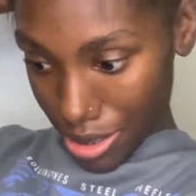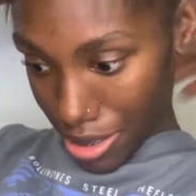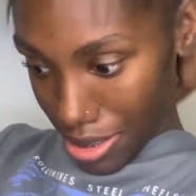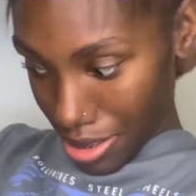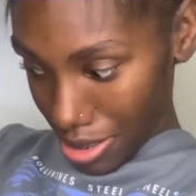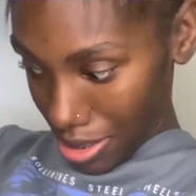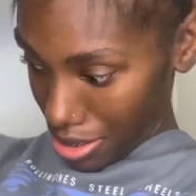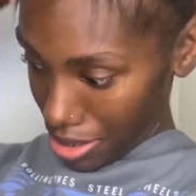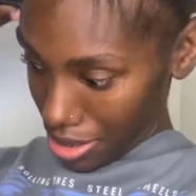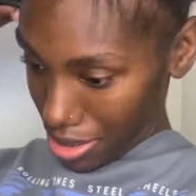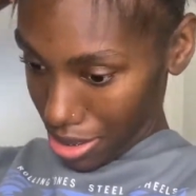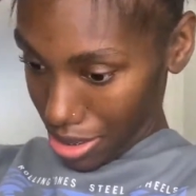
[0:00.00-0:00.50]
of
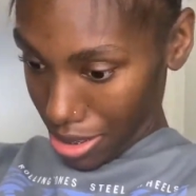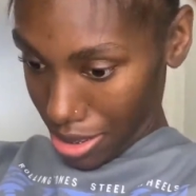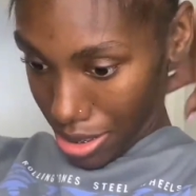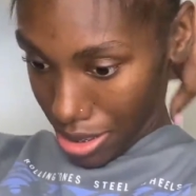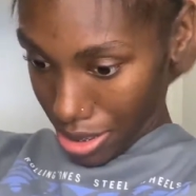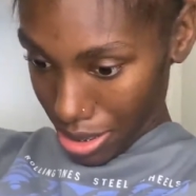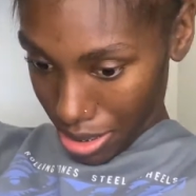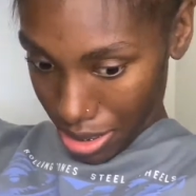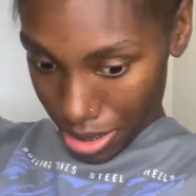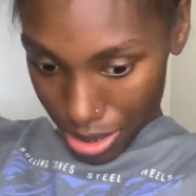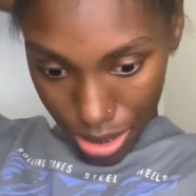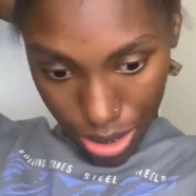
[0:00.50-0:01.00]
like
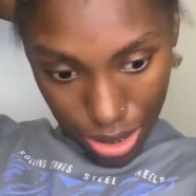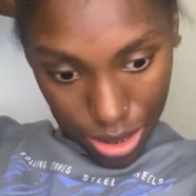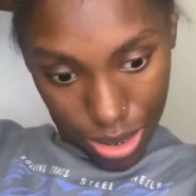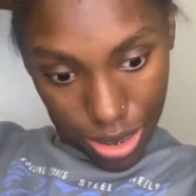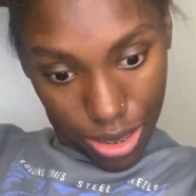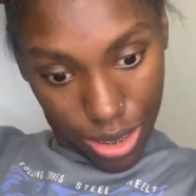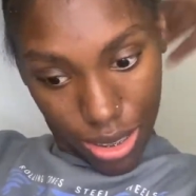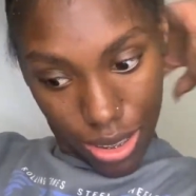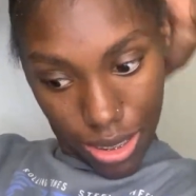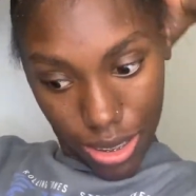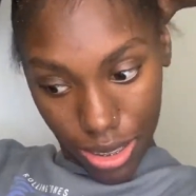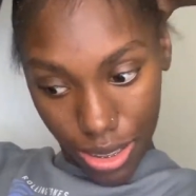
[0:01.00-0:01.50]
dry the
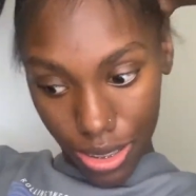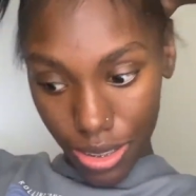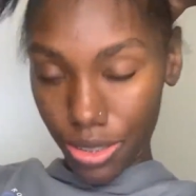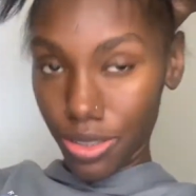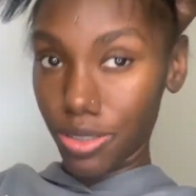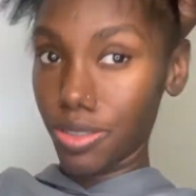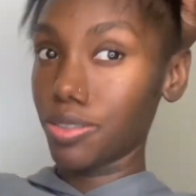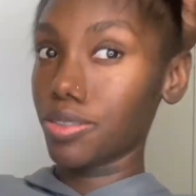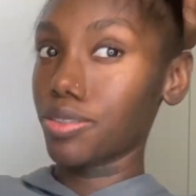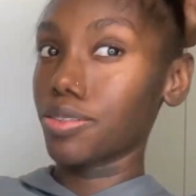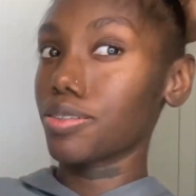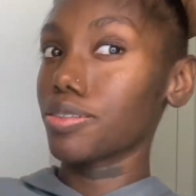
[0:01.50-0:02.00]
spray a little
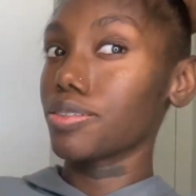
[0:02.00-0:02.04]
bit.